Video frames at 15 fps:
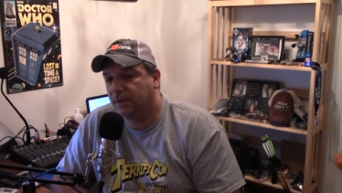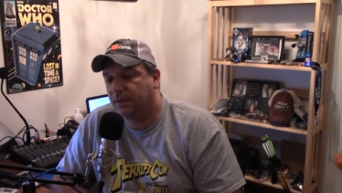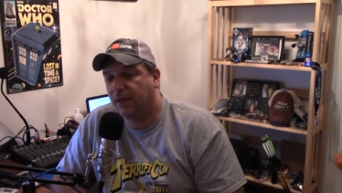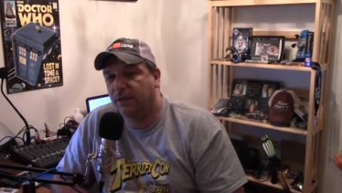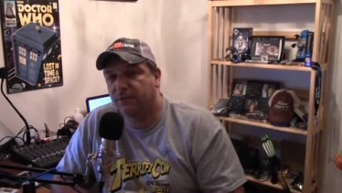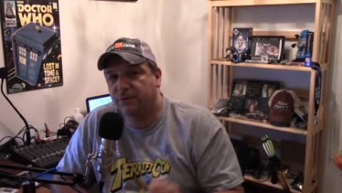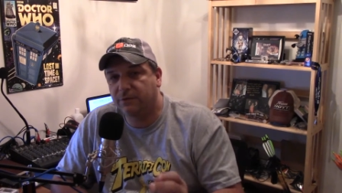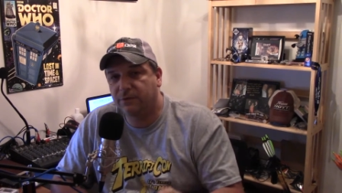
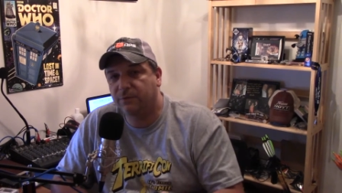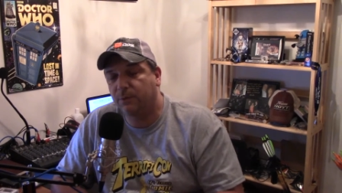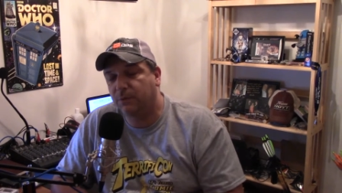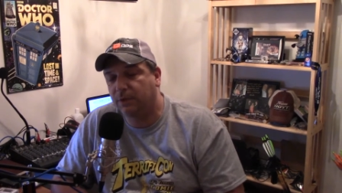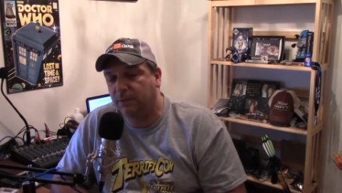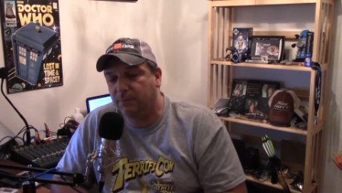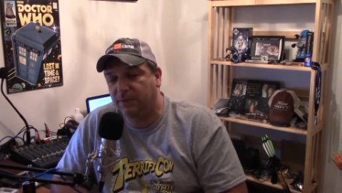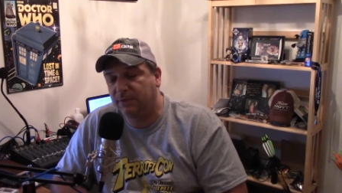Again, Drift
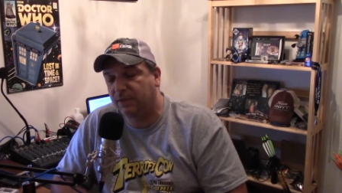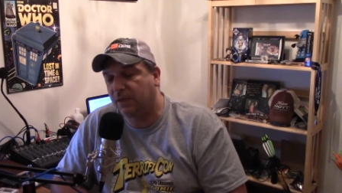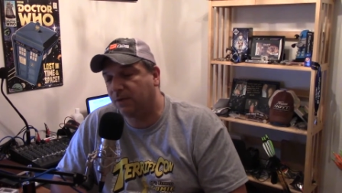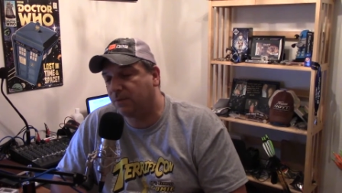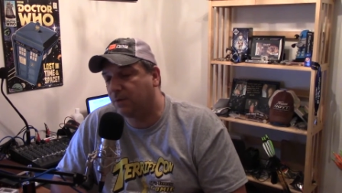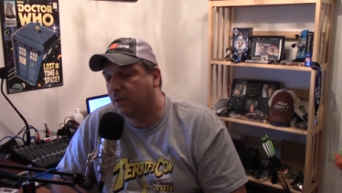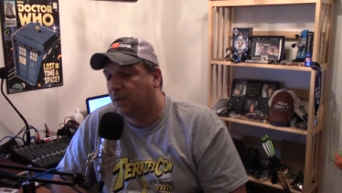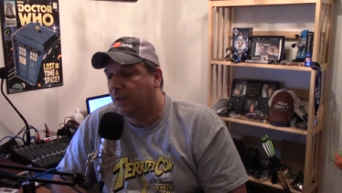Smokey missed
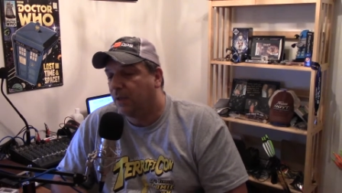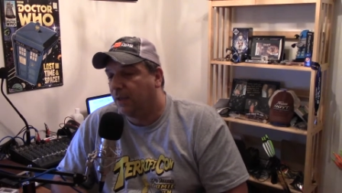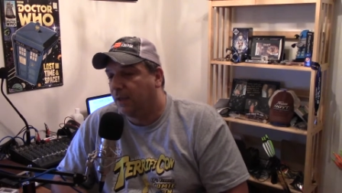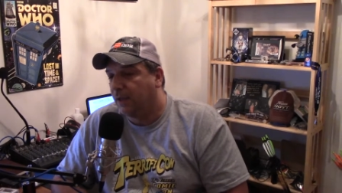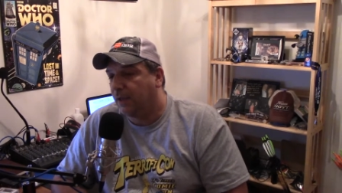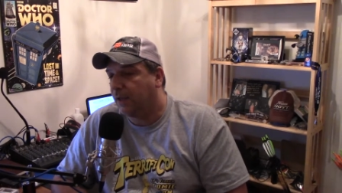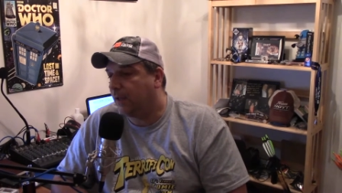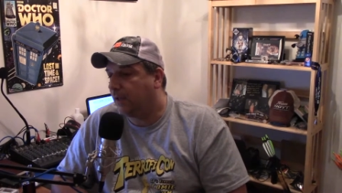out,
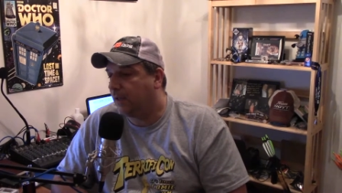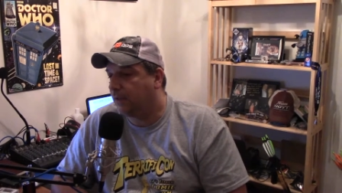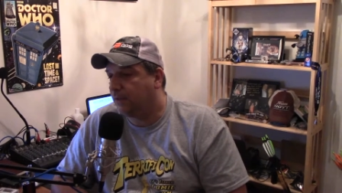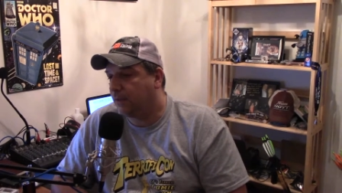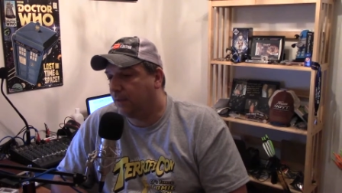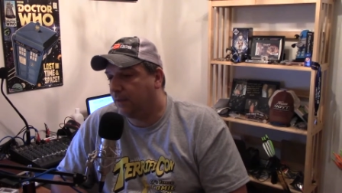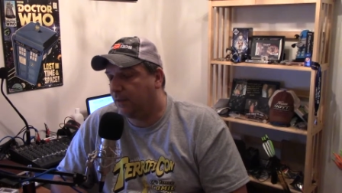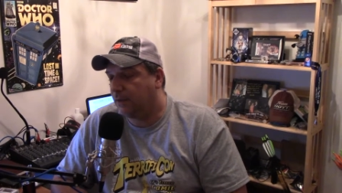
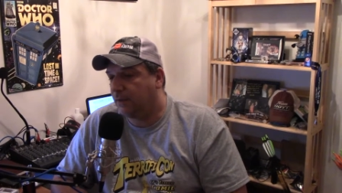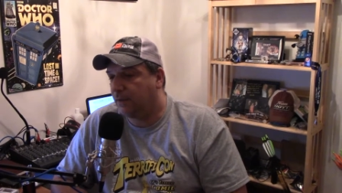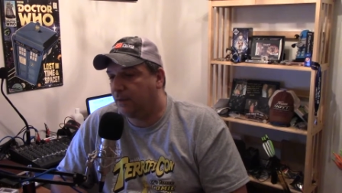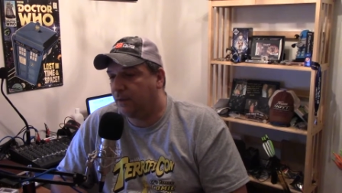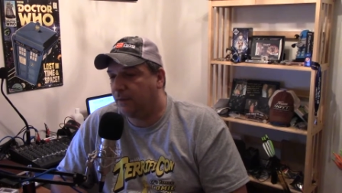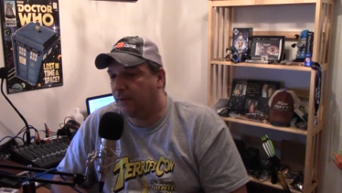and then